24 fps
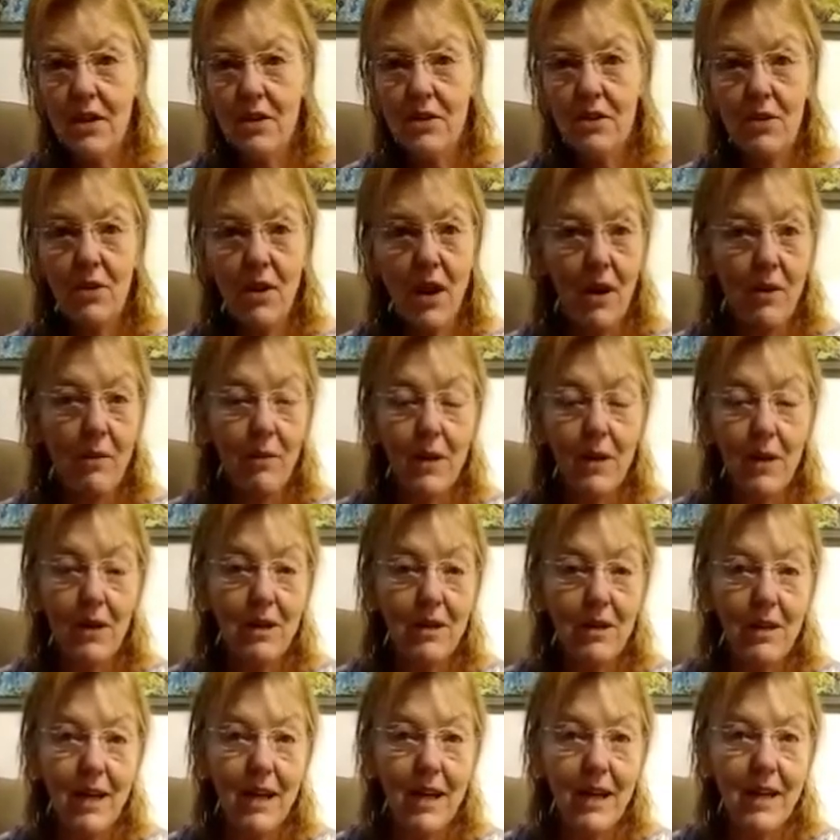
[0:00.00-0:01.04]
So I went
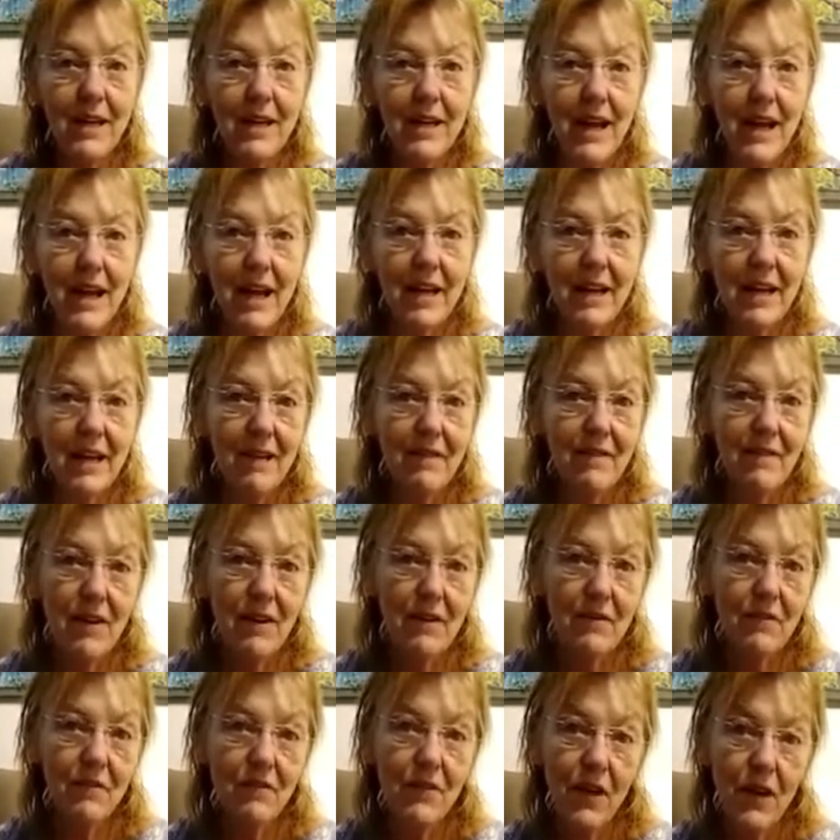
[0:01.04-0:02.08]
online and I
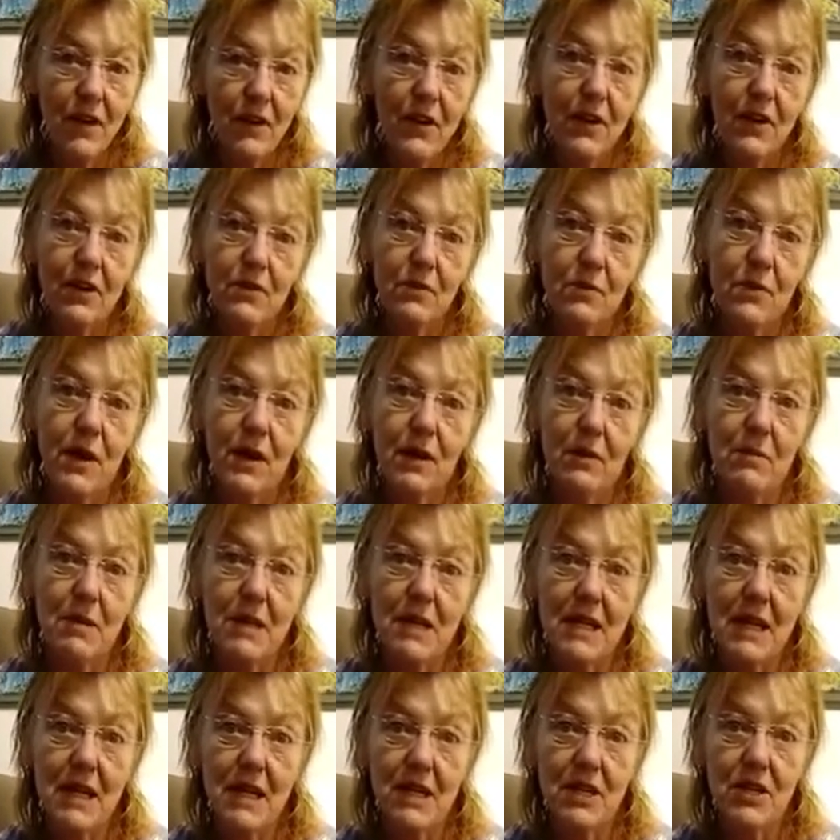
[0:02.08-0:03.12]
found very good
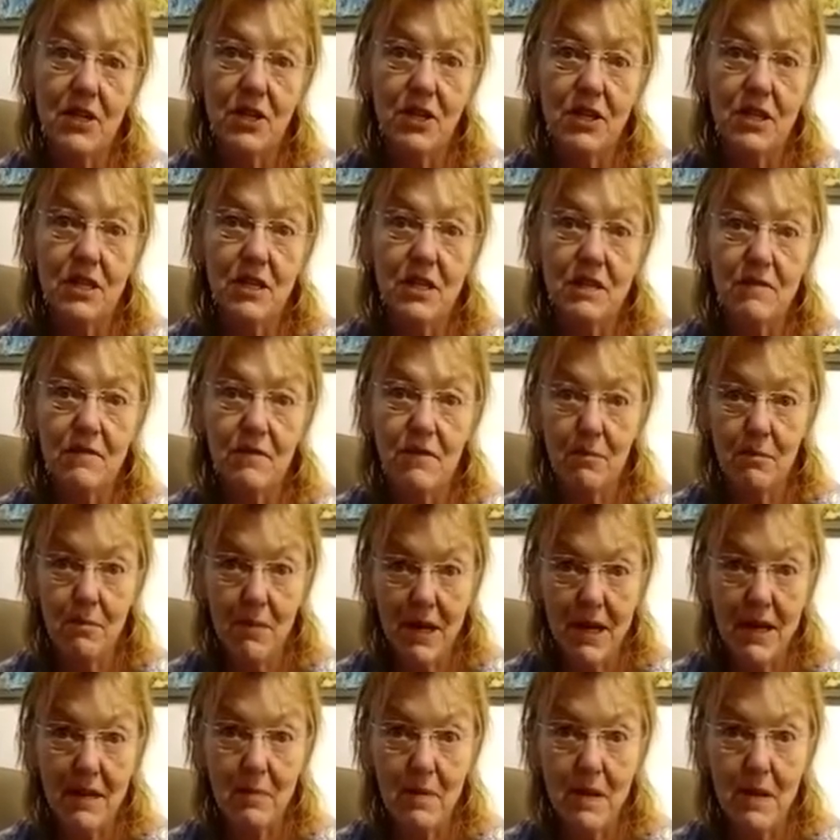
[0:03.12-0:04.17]
recommendations from
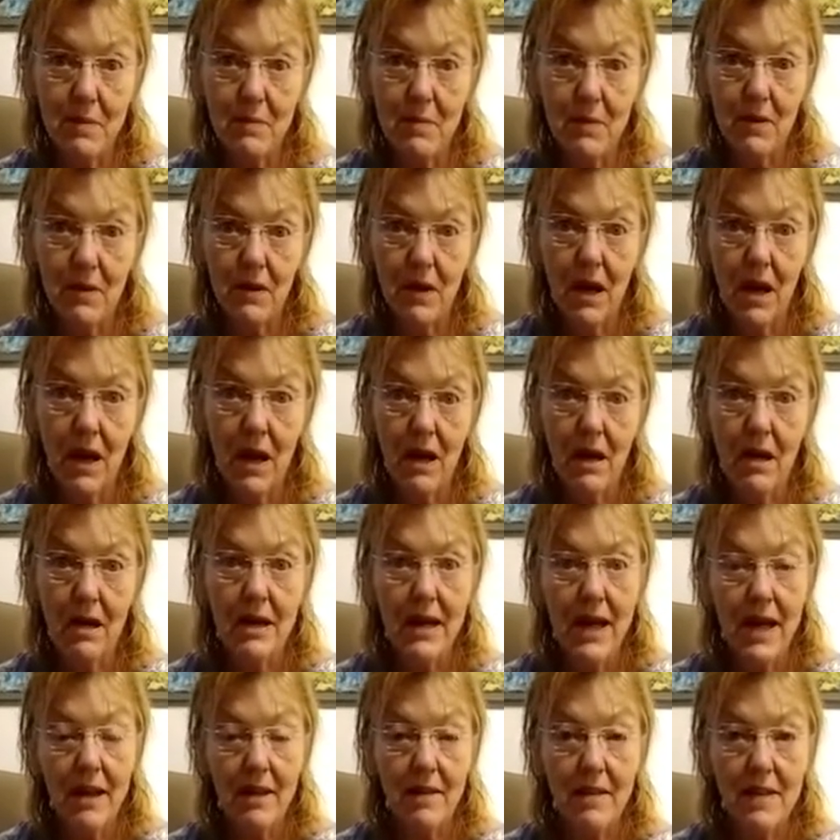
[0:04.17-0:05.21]
many people
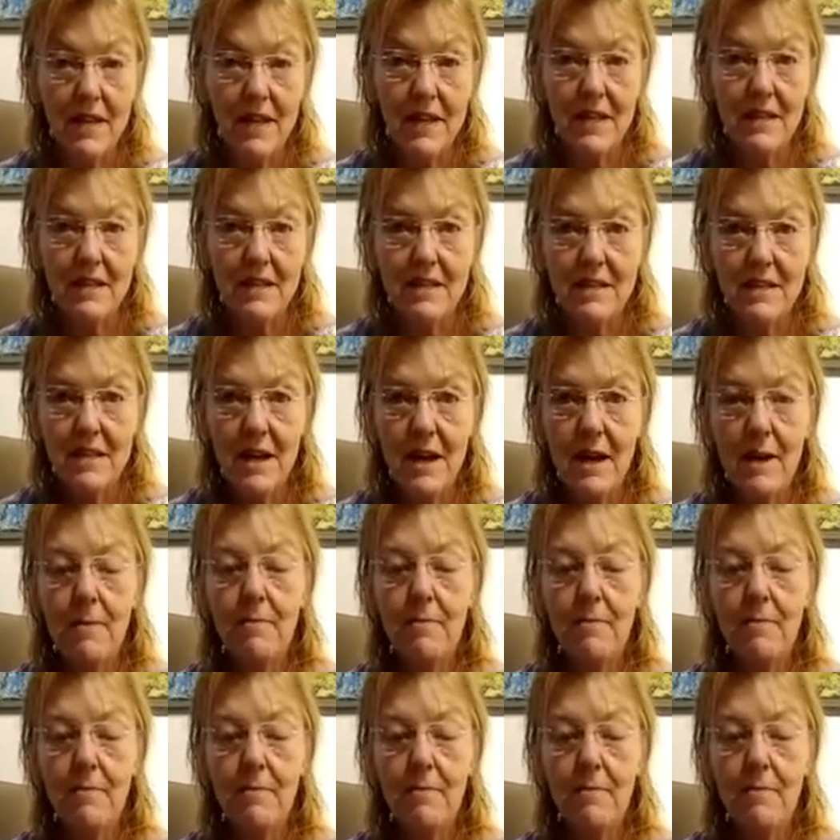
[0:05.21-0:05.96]
on Healthians.